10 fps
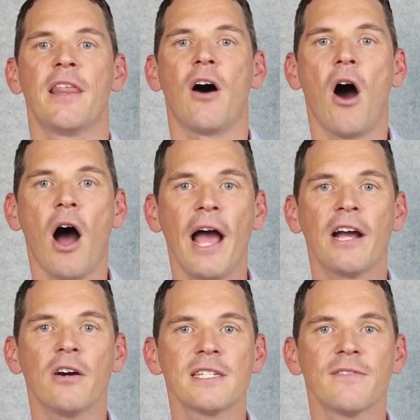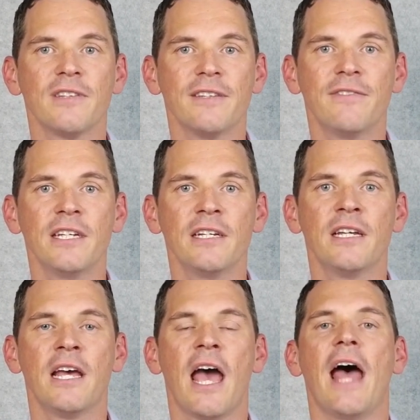the higher cost of living,
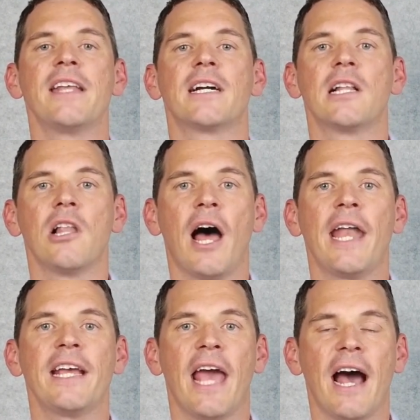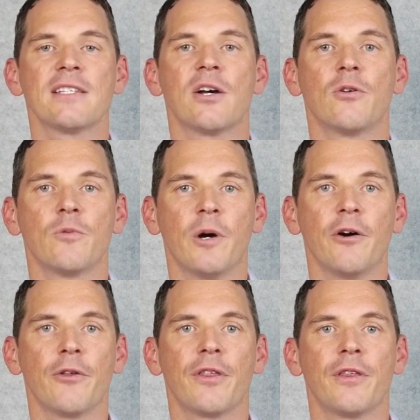and declining household
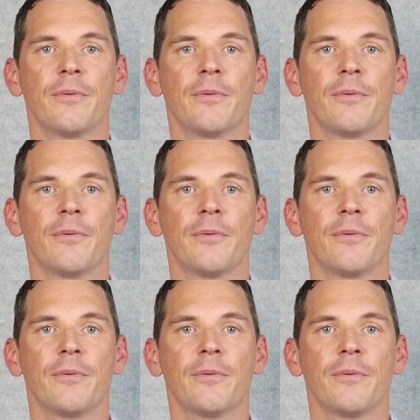wealth.